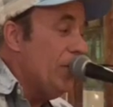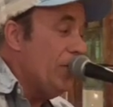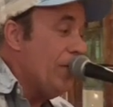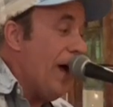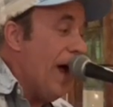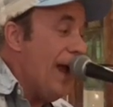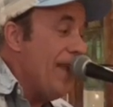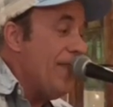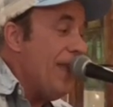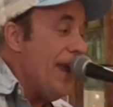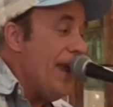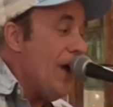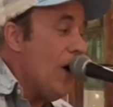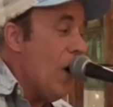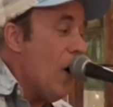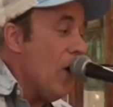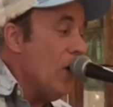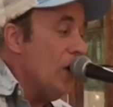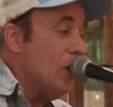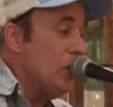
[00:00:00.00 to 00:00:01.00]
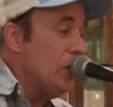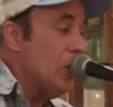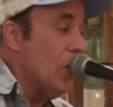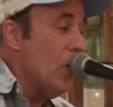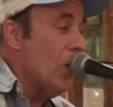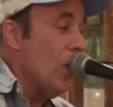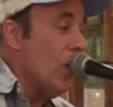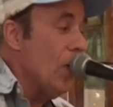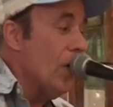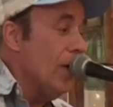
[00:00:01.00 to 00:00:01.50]
find they are
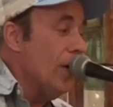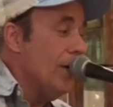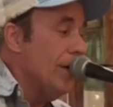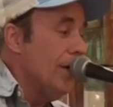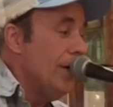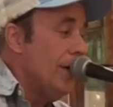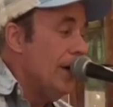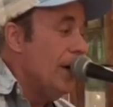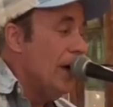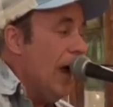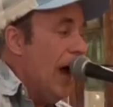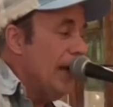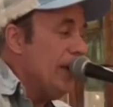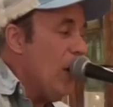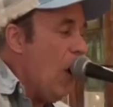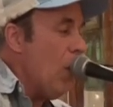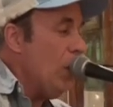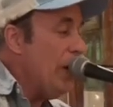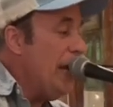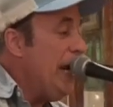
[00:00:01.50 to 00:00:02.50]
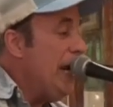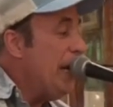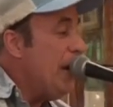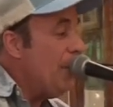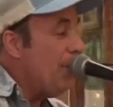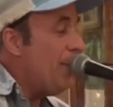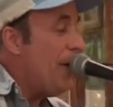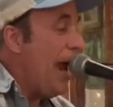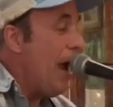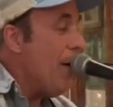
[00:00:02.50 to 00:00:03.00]
adored. I don't need a
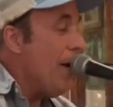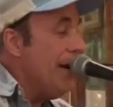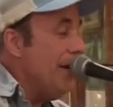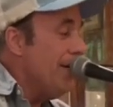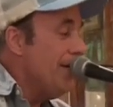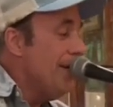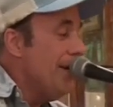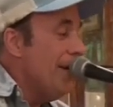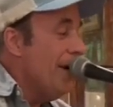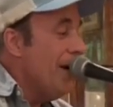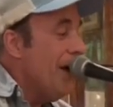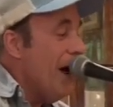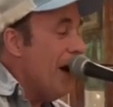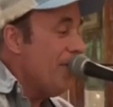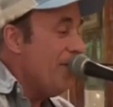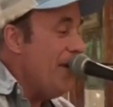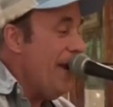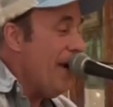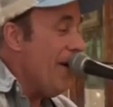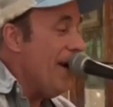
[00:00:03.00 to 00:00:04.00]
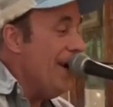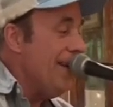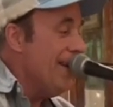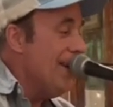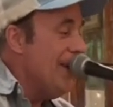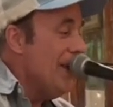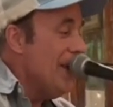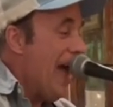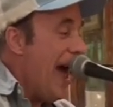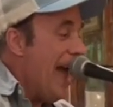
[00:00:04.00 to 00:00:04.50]
parrot, a ferret,
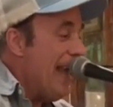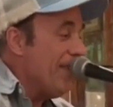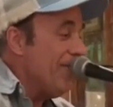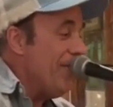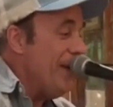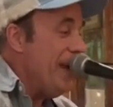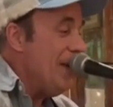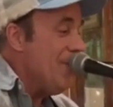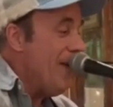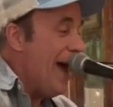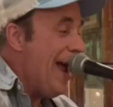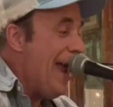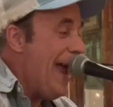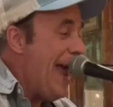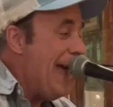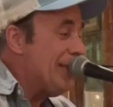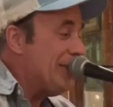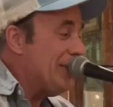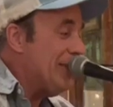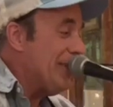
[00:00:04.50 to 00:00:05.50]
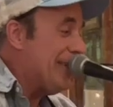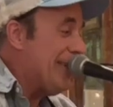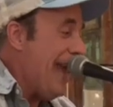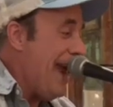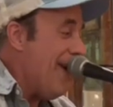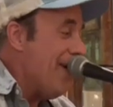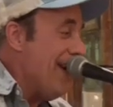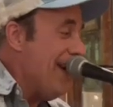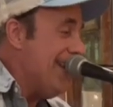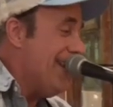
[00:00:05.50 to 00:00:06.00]
I can feed my ass a
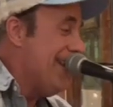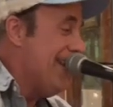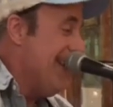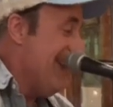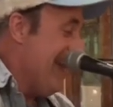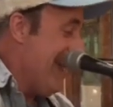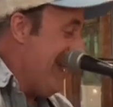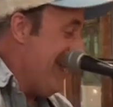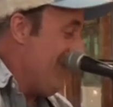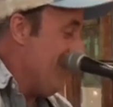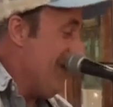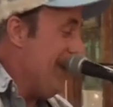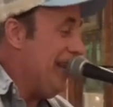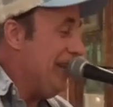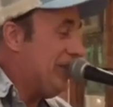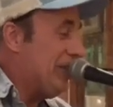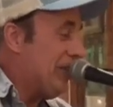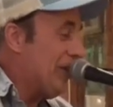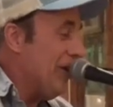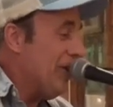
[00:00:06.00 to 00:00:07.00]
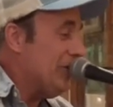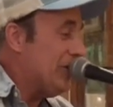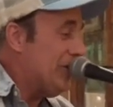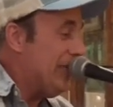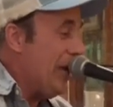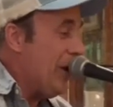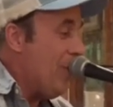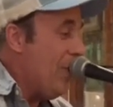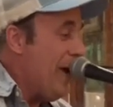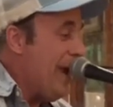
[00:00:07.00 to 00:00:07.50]
carrot. And when it's
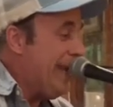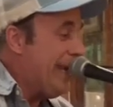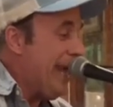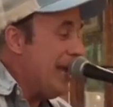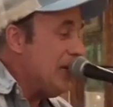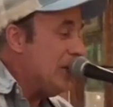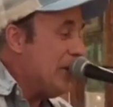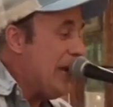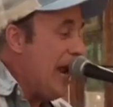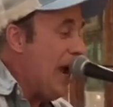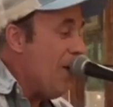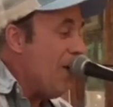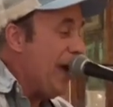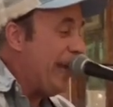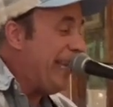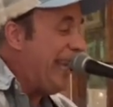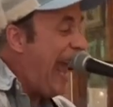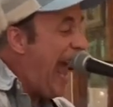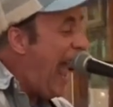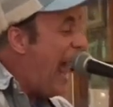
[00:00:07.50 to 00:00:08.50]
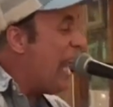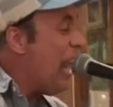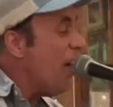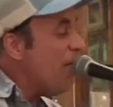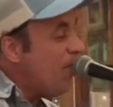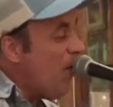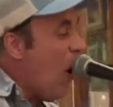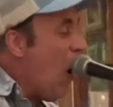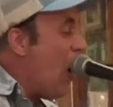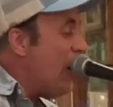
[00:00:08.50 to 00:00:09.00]
thirsty, we can share a
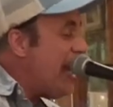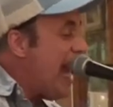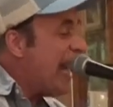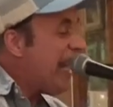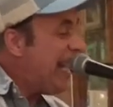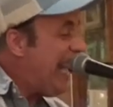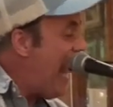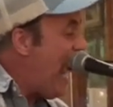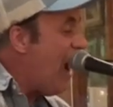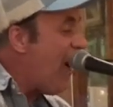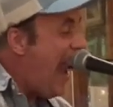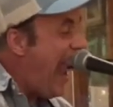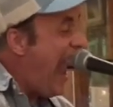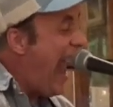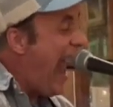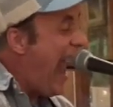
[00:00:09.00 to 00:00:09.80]
California claret